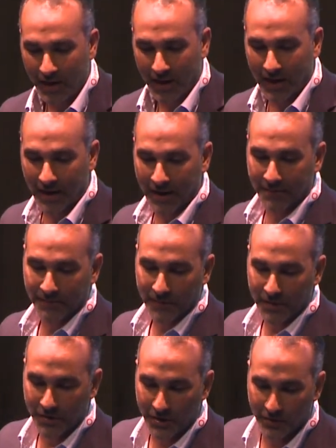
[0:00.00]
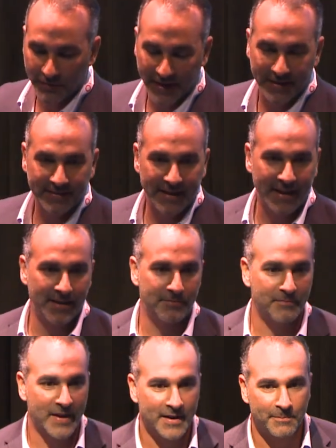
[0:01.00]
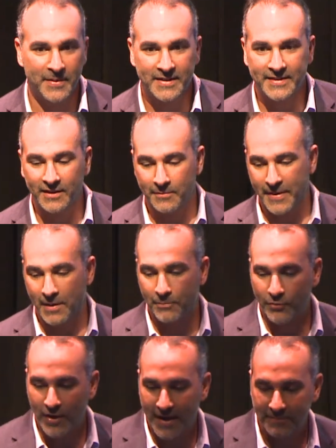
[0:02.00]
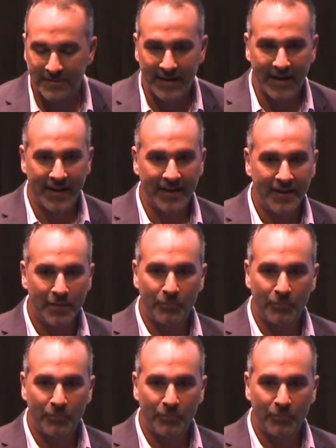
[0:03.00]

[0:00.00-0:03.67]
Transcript: They made a big deal about Prime Day.